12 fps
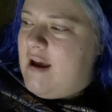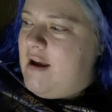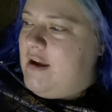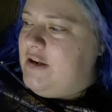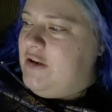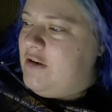
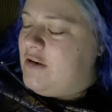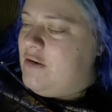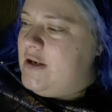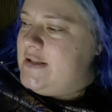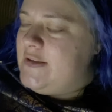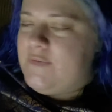You're
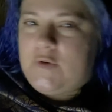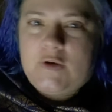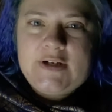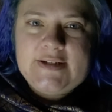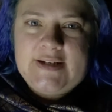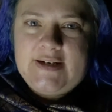going to, of
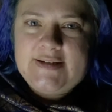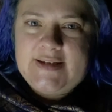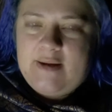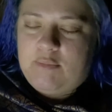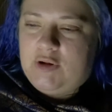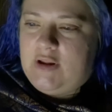course, get a
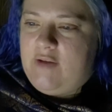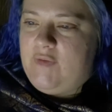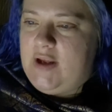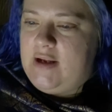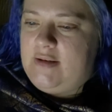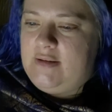sample of
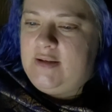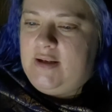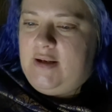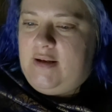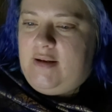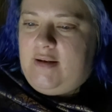it.
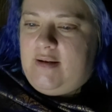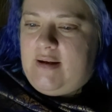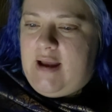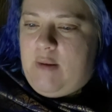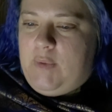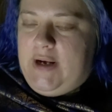
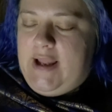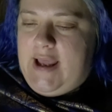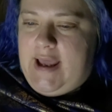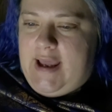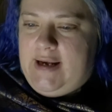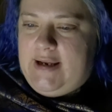I went
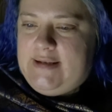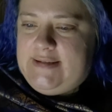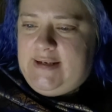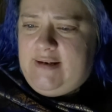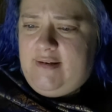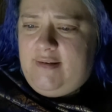ahead and
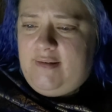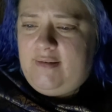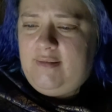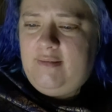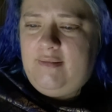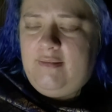did
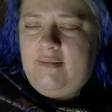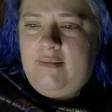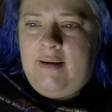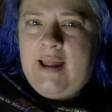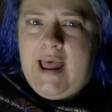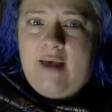
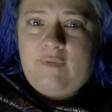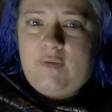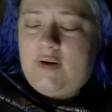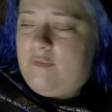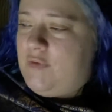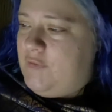half
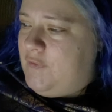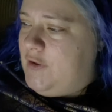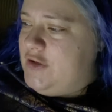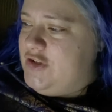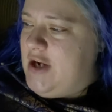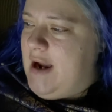of the
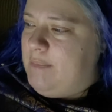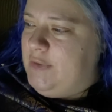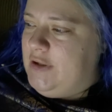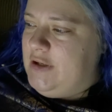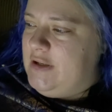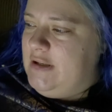first
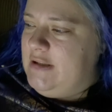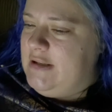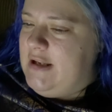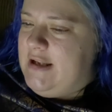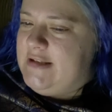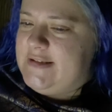chapter.
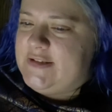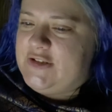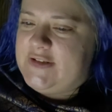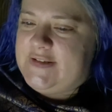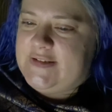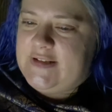It's
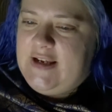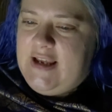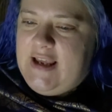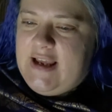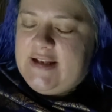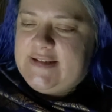
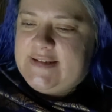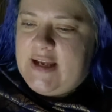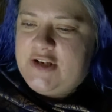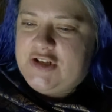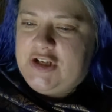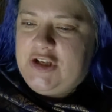
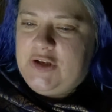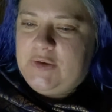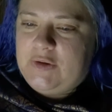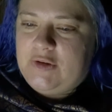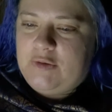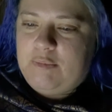such a
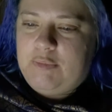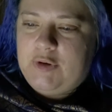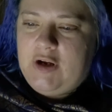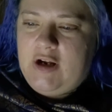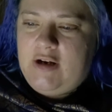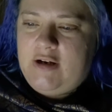cute little book.